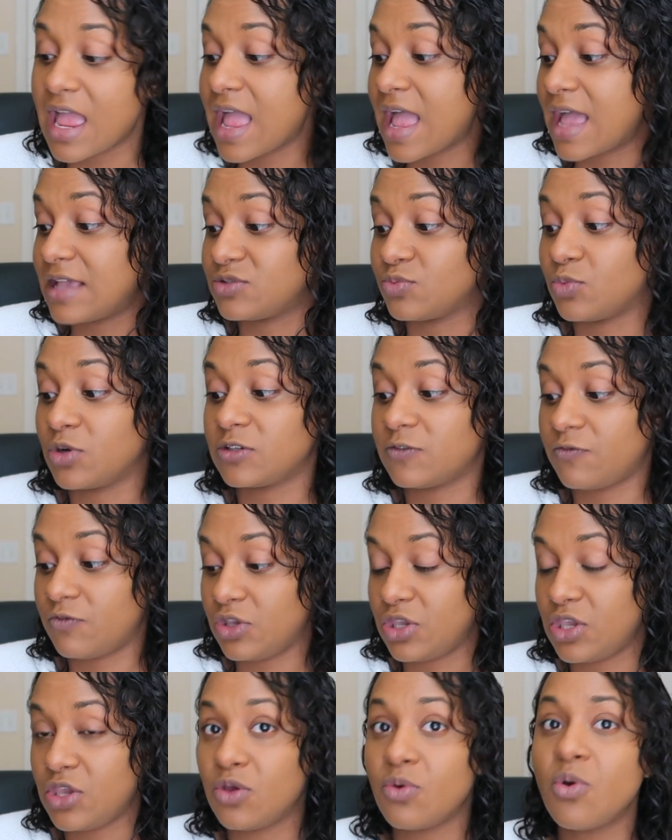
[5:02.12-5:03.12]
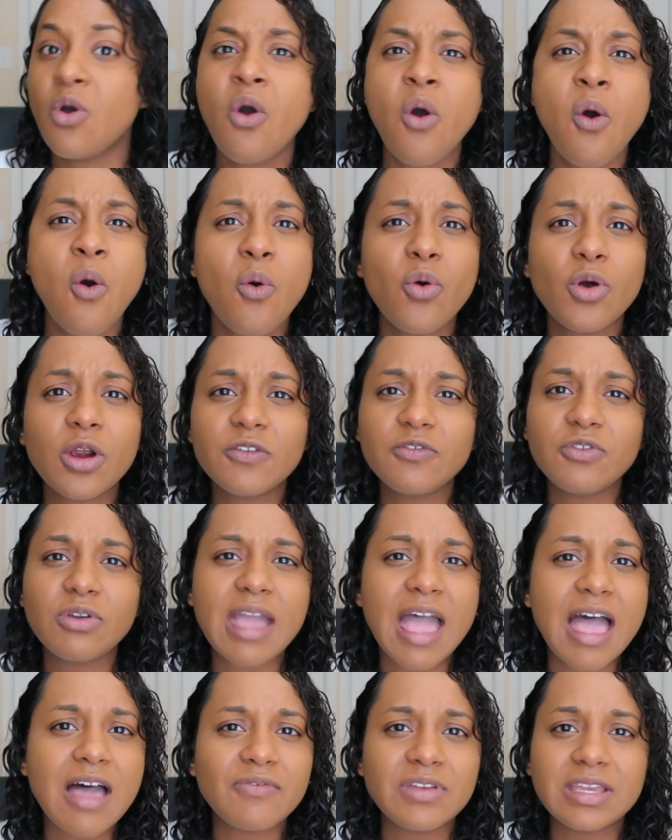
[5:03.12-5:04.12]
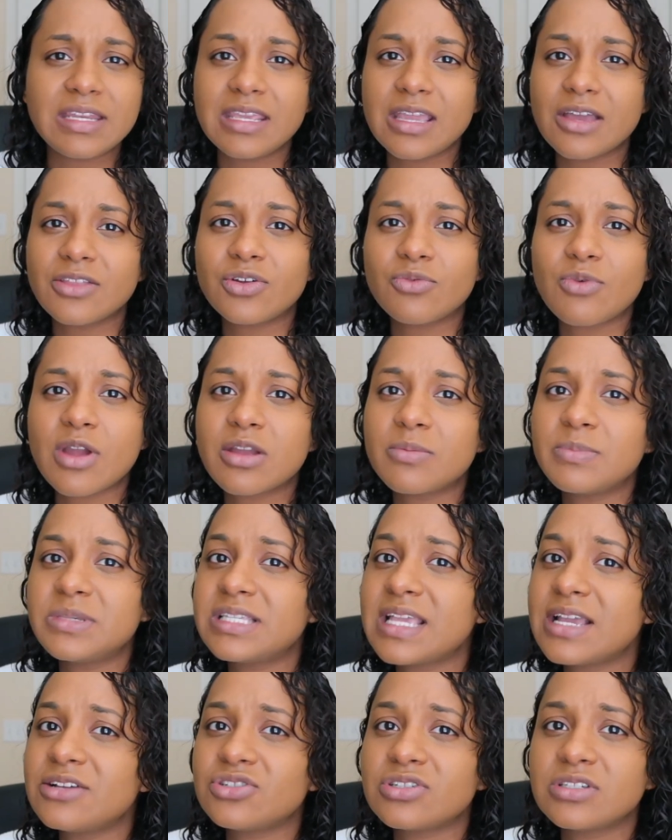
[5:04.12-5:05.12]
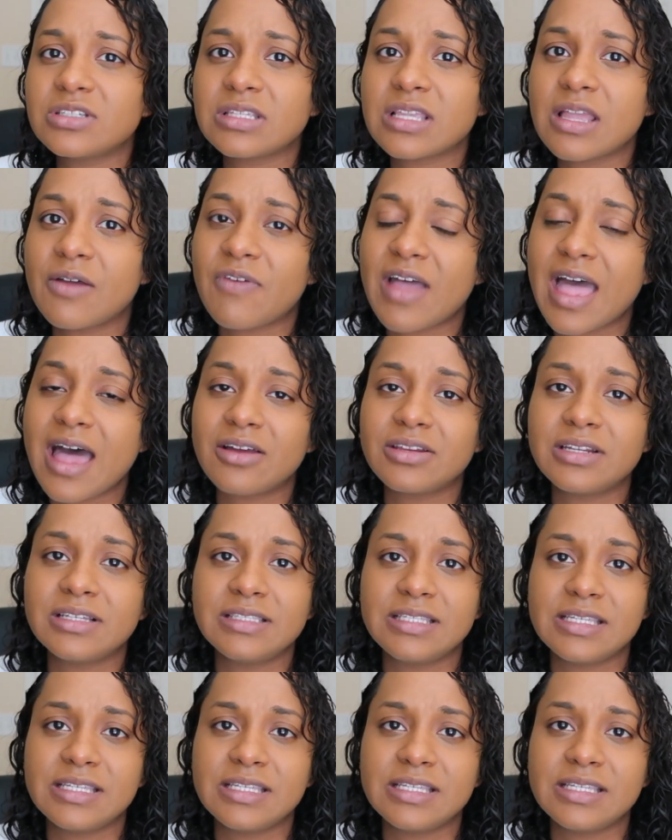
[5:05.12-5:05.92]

has worked for you, or if you have any other recommendations of how to